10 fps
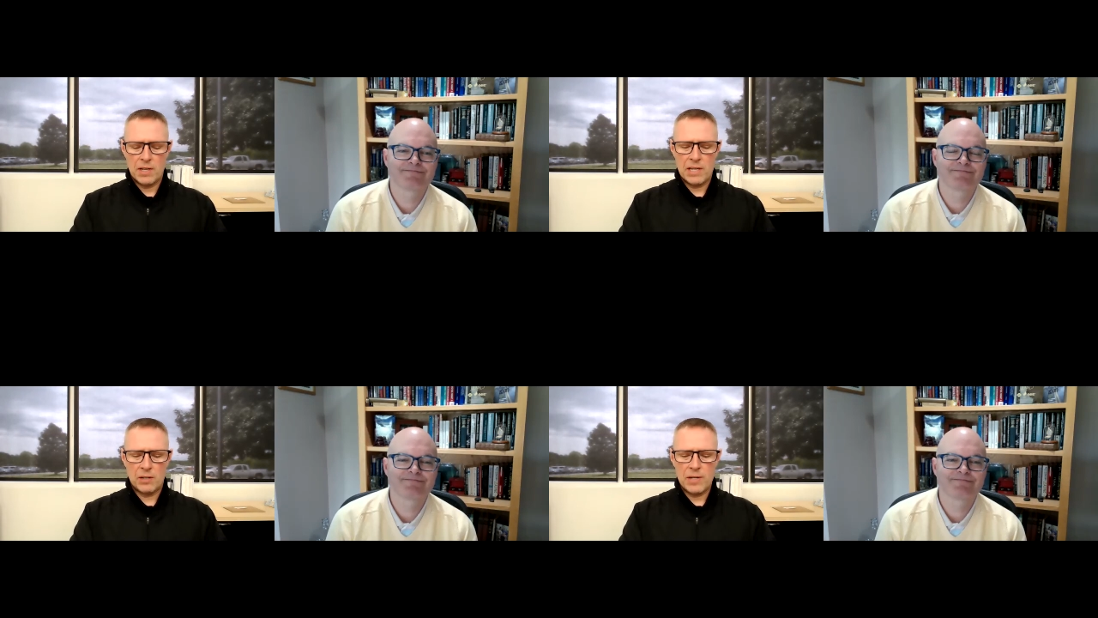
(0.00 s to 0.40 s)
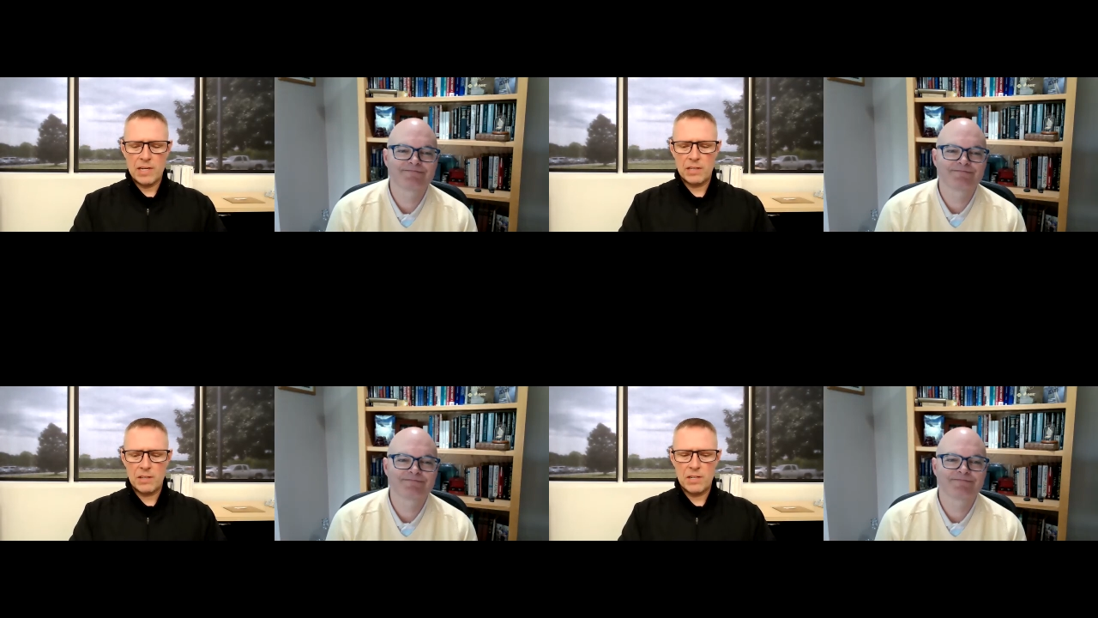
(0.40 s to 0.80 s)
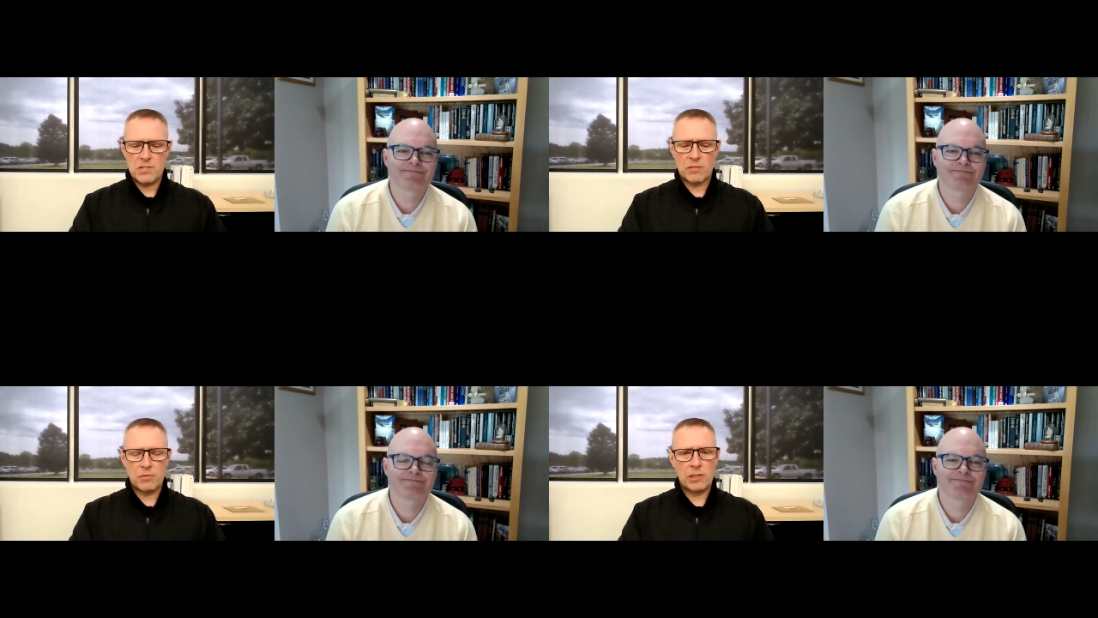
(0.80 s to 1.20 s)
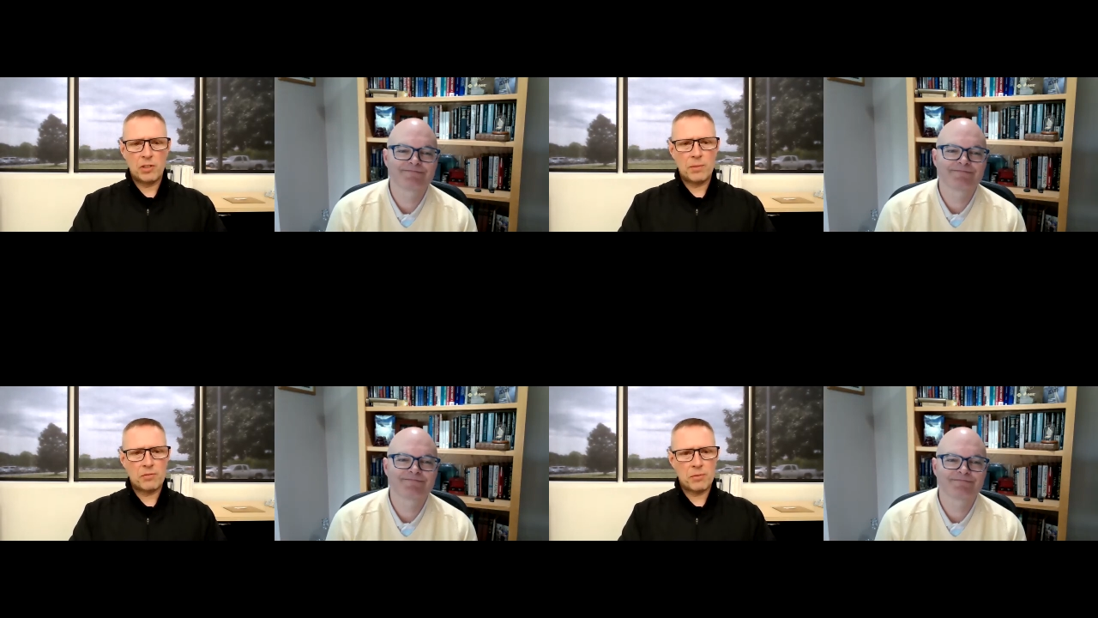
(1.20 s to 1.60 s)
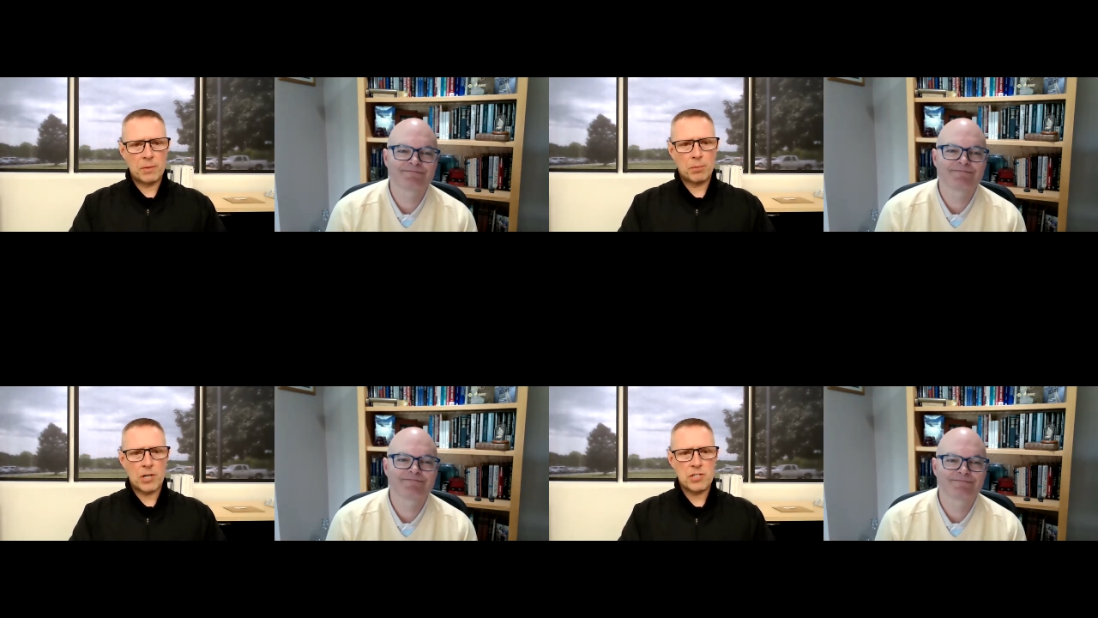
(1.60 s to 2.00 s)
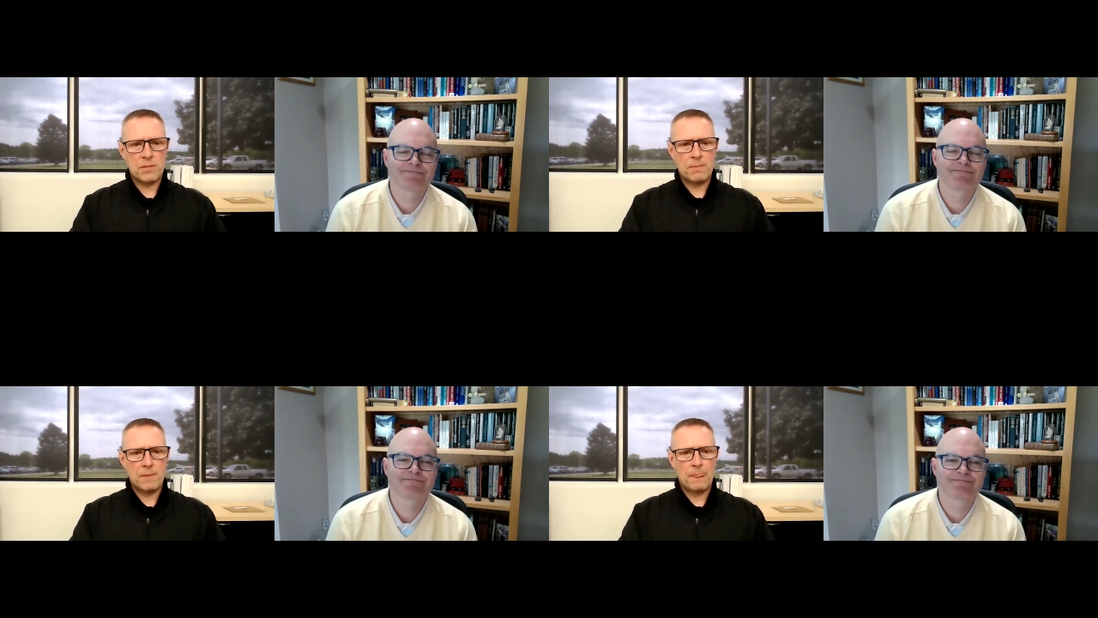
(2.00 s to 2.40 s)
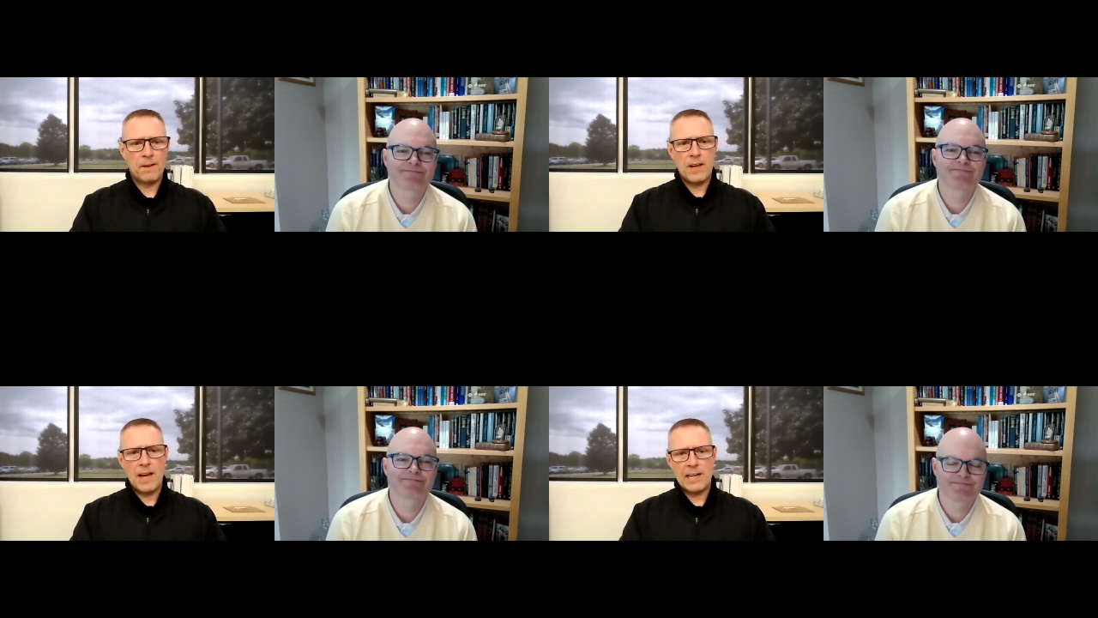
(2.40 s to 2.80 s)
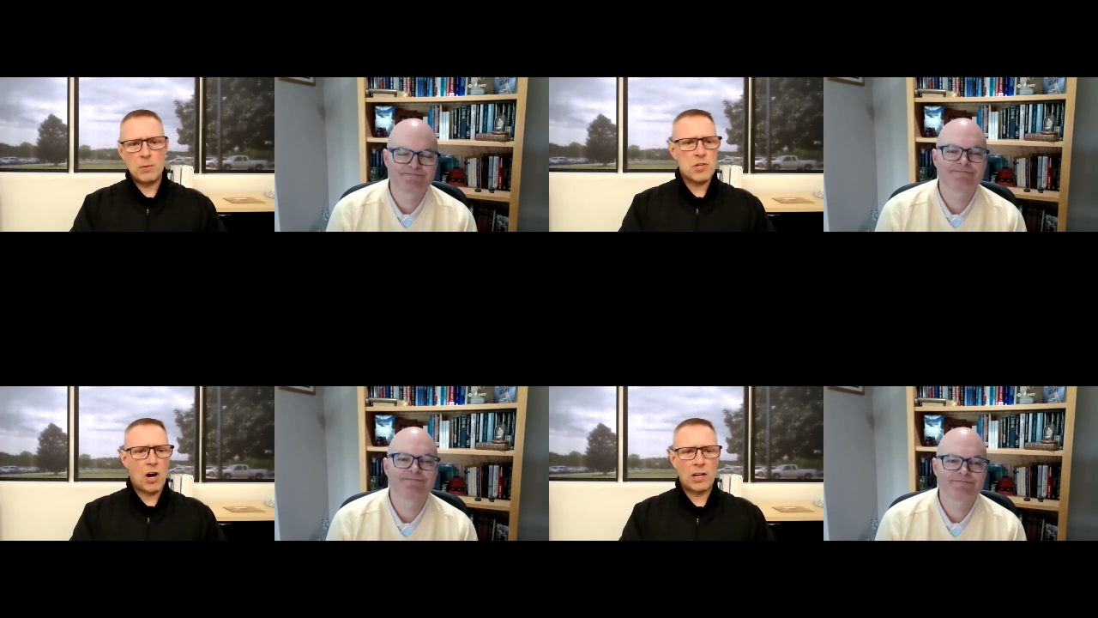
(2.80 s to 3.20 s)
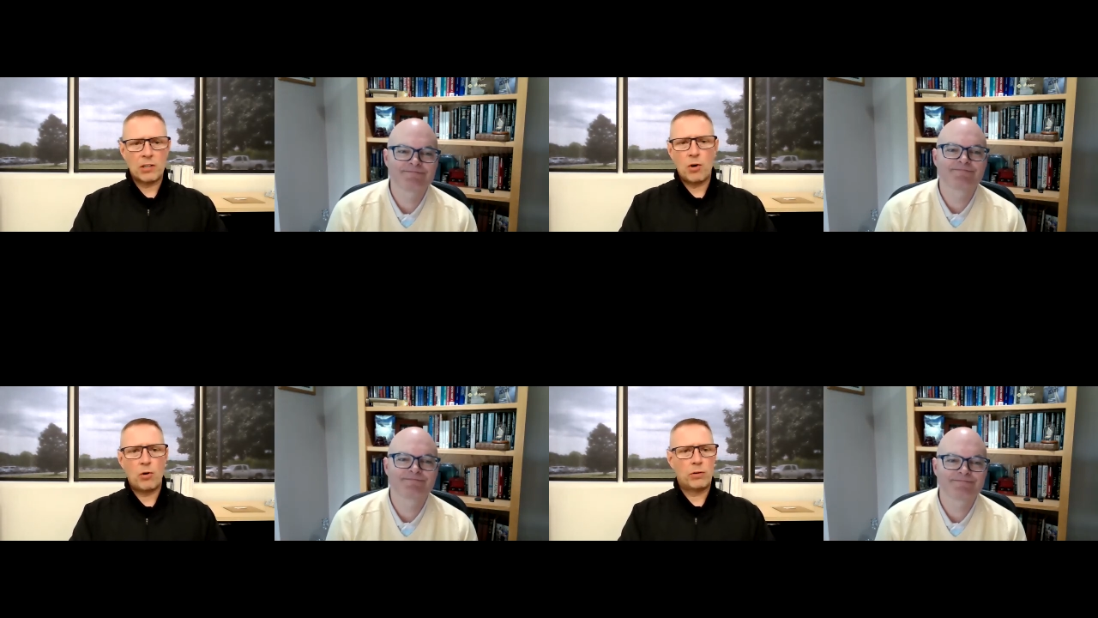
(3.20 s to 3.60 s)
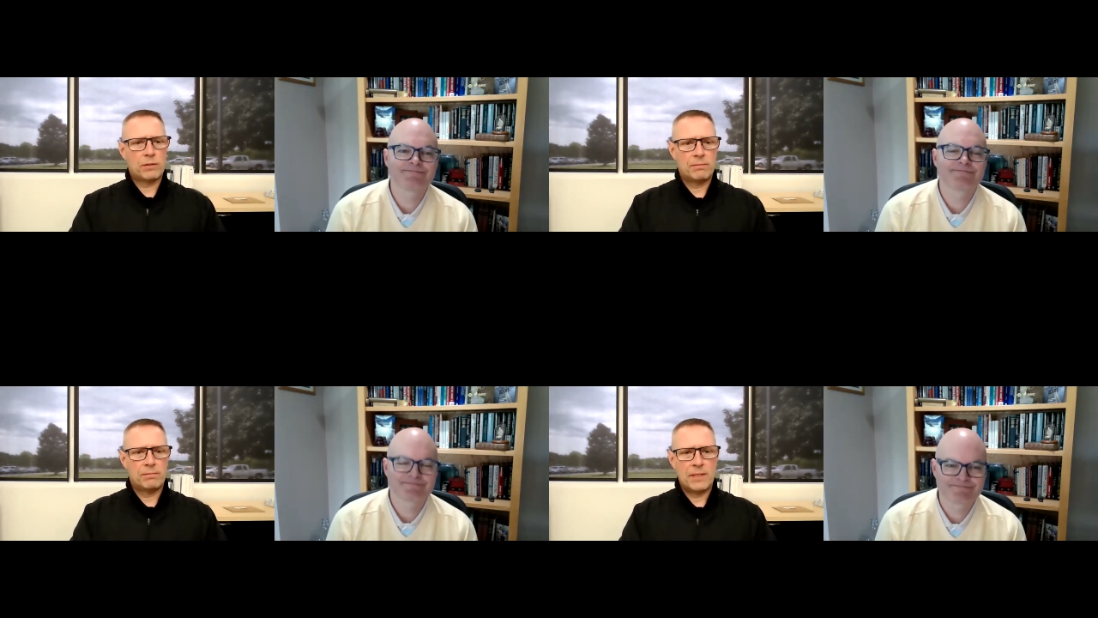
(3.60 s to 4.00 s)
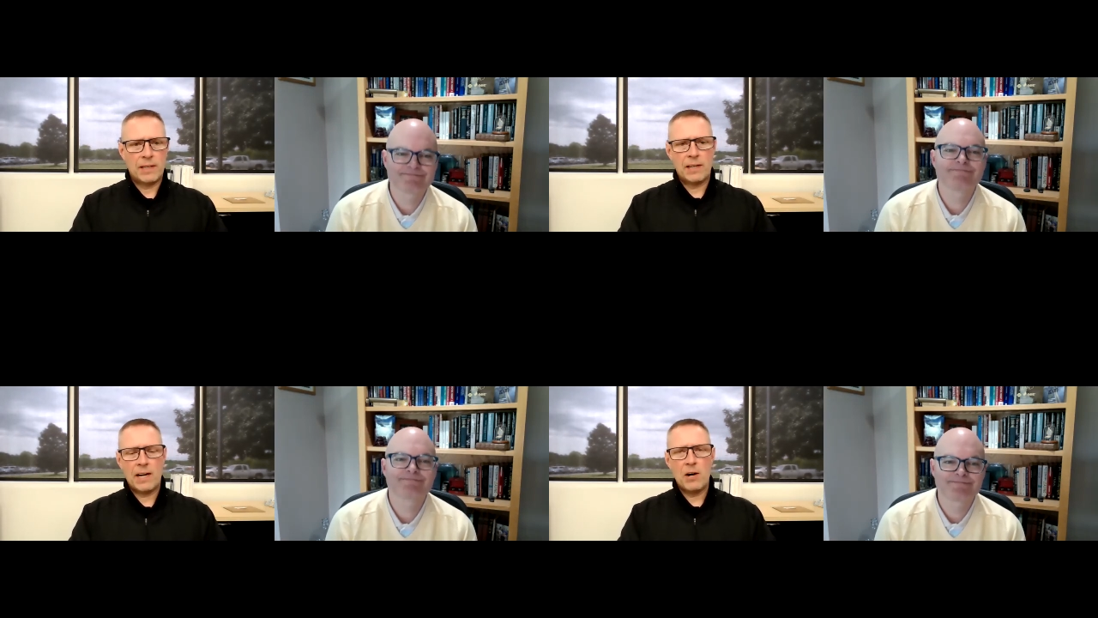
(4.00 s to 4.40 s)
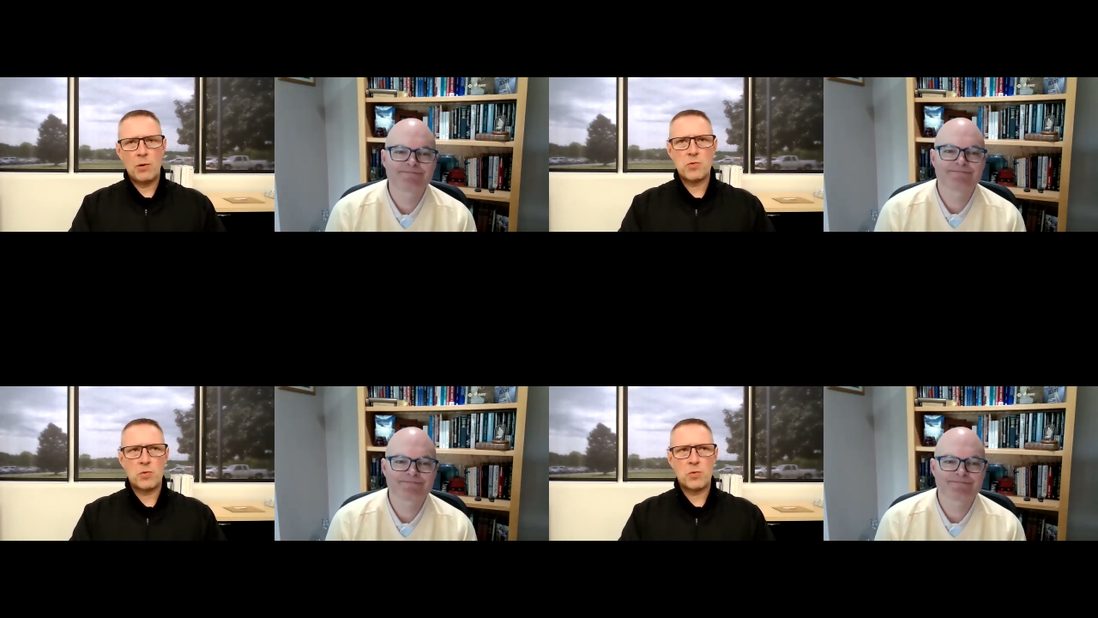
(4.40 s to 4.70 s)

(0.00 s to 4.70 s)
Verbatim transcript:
Speaker 1: you know he he suffered a little bit from depression and he was hot and cold and, and i always